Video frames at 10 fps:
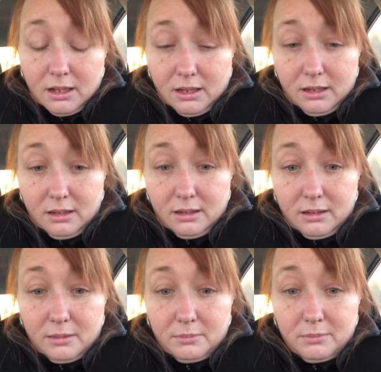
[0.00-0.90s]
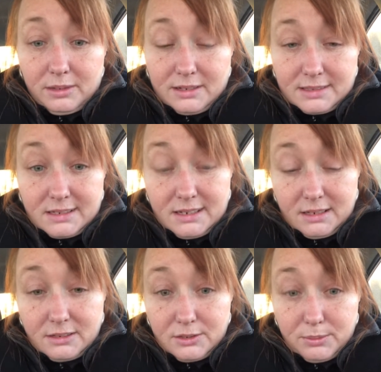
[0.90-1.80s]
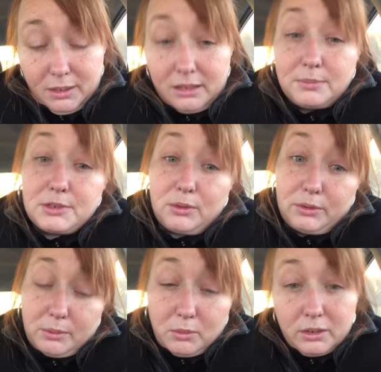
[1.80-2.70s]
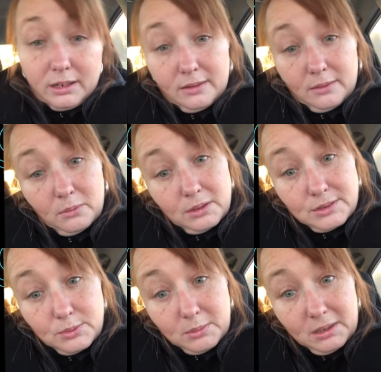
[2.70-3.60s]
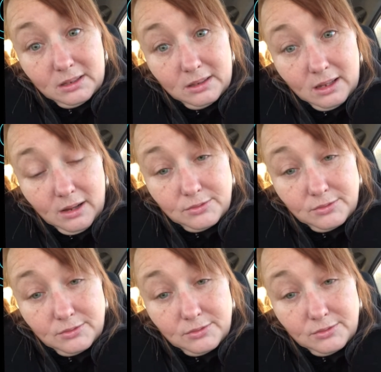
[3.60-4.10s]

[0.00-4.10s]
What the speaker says: because I did do my elliptical in the morning and then went swimming in the